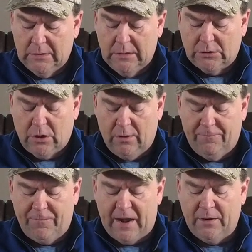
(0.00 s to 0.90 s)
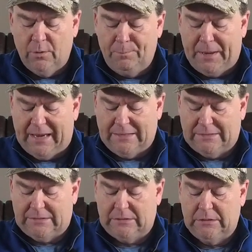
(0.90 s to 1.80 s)
It's called The Final
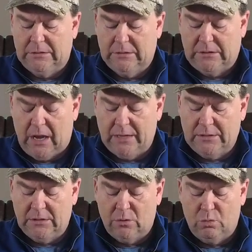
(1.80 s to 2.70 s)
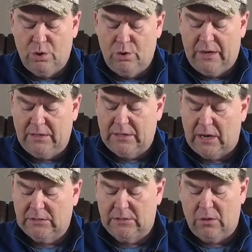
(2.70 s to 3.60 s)
Piece. It ties into Rudy,
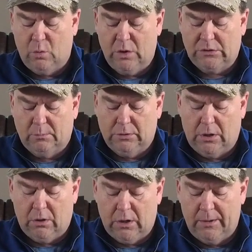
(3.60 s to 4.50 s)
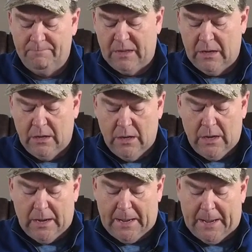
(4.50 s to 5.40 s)
ties into the whistleblower
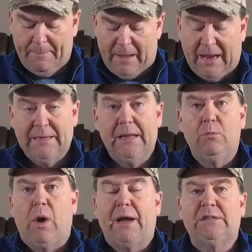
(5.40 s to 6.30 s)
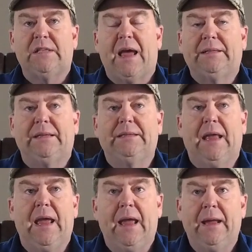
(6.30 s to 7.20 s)
um, I did watch that
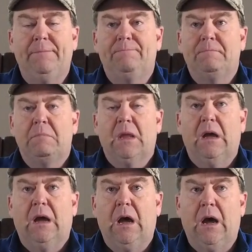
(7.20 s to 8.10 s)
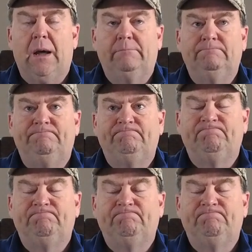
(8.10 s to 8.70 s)
today. Um,